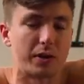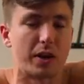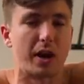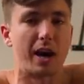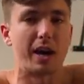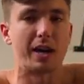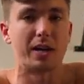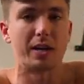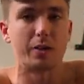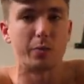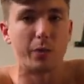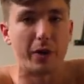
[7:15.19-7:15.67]
So
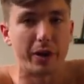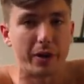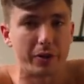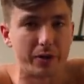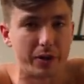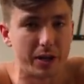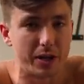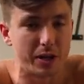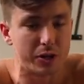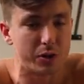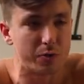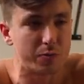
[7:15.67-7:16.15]
adding weight
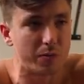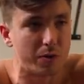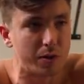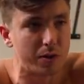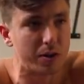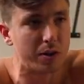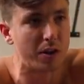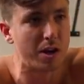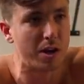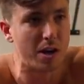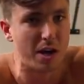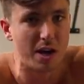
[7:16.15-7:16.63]
on each
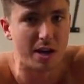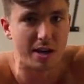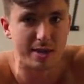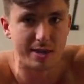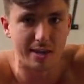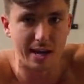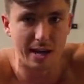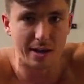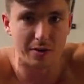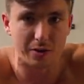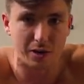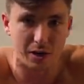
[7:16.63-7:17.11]
one.
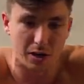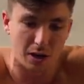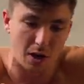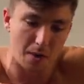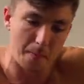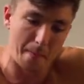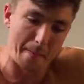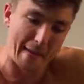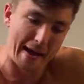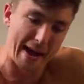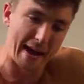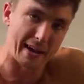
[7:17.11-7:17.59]
Now I'm gonna
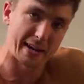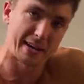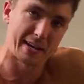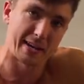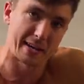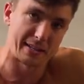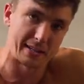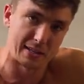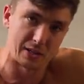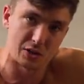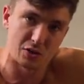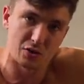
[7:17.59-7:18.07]
go
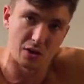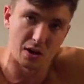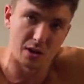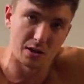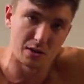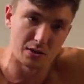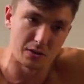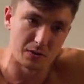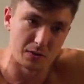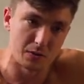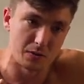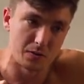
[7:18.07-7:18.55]
back and then try
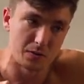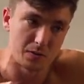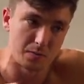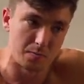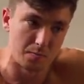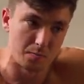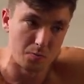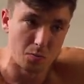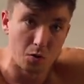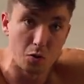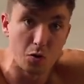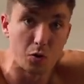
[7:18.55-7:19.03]
and do
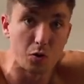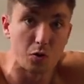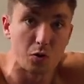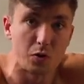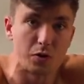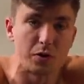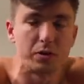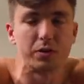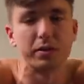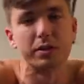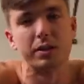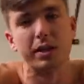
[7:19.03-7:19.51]

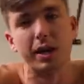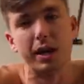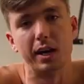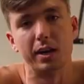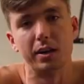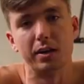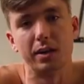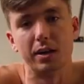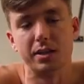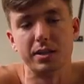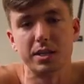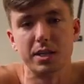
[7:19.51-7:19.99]
more
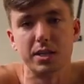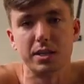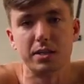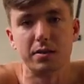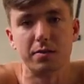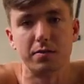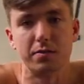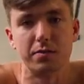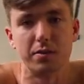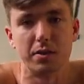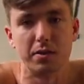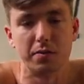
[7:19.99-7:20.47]
than I did
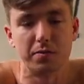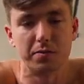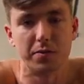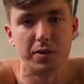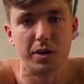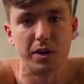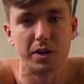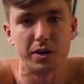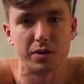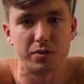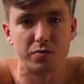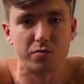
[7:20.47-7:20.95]
for the
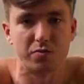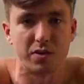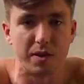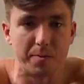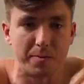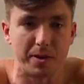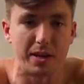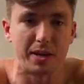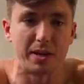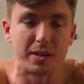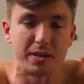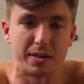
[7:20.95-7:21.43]
first
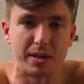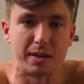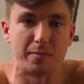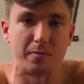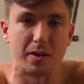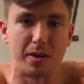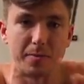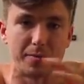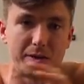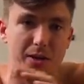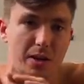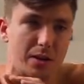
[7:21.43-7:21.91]
repeat of the
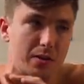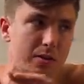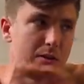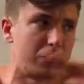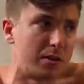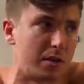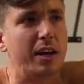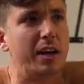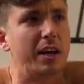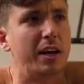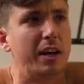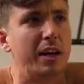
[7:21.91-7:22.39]
same rep. So
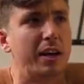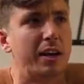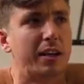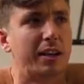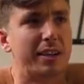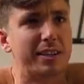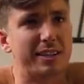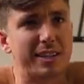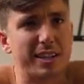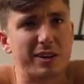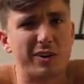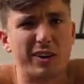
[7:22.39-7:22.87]

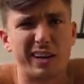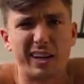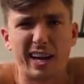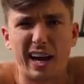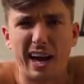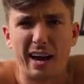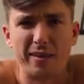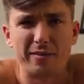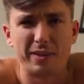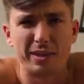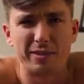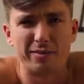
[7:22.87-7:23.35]
considering
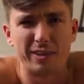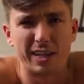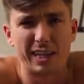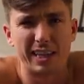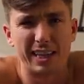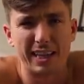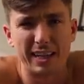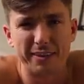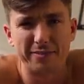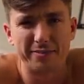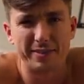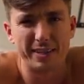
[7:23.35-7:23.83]
I haven't really
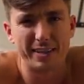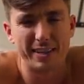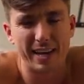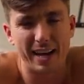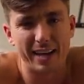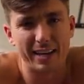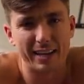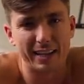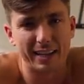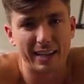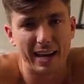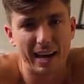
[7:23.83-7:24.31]
lifted
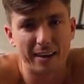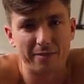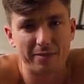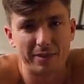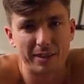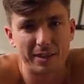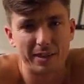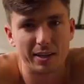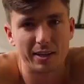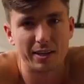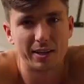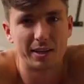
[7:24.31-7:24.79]
anything
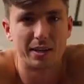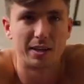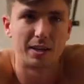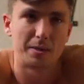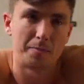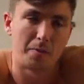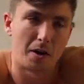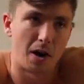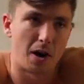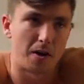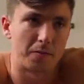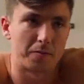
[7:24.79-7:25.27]
heavy
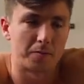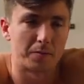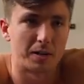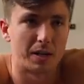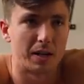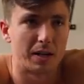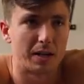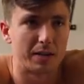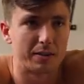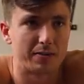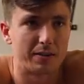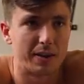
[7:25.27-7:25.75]
apart from
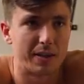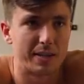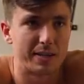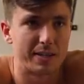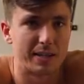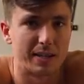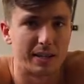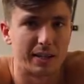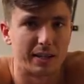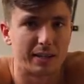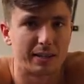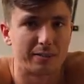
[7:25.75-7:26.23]
the last
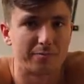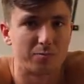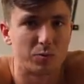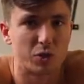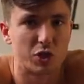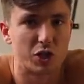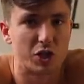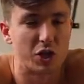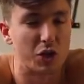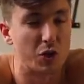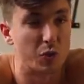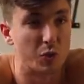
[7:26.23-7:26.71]
phase in like
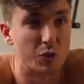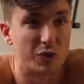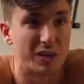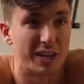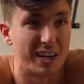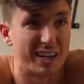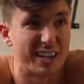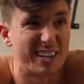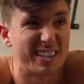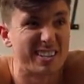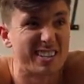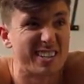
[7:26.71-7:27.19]
two
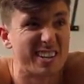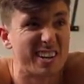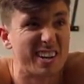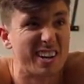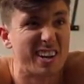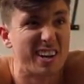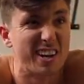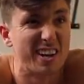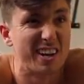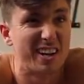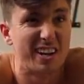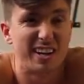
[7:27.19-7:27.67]
years,
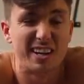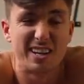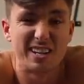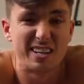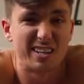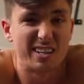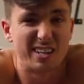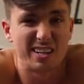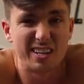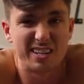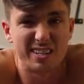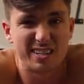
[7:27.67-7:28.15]

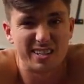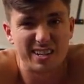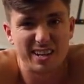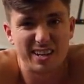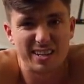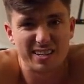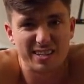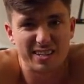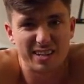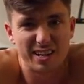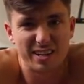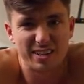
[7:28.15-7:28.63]
it's,
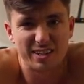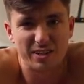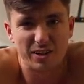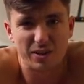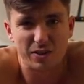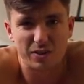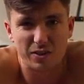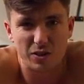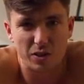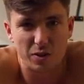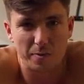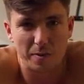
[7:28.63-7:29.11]
it's, it's
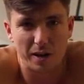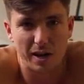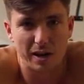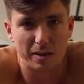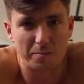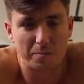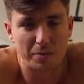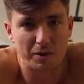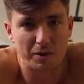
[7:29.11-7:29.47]
not too bad.